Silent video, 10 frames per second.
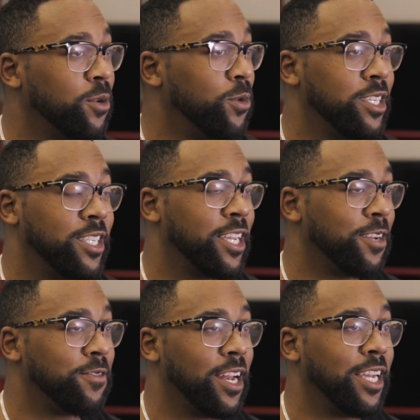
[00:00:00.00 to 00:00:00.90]
someone as a
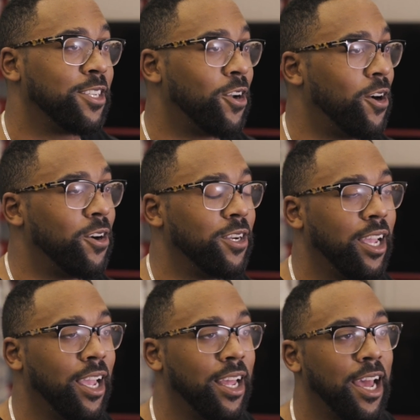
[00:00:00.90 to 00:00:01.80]
gift that has it all?
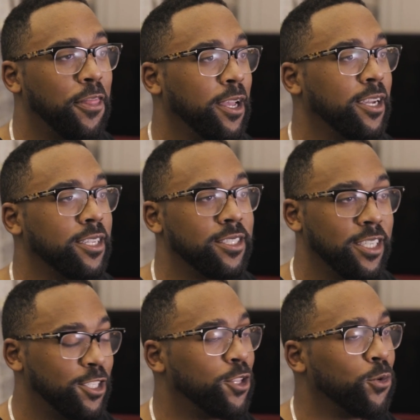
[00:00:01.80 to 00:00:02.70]
And I think it's